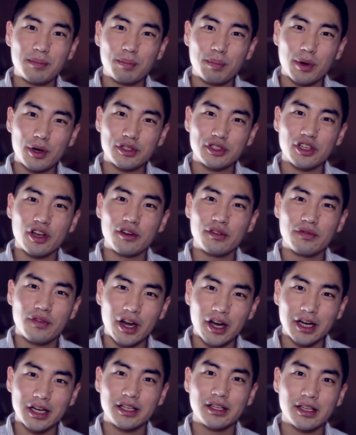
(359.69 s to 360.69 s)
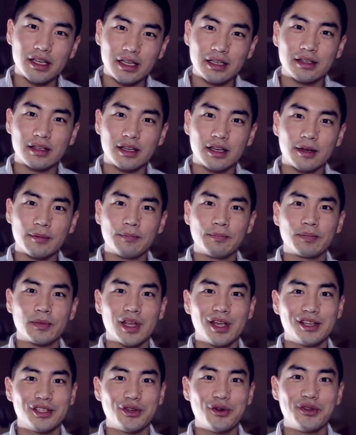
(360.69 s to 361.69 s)
it burns off very cleanly.
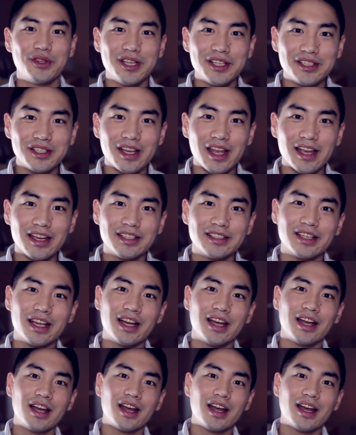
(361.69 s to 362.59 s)
So in this case,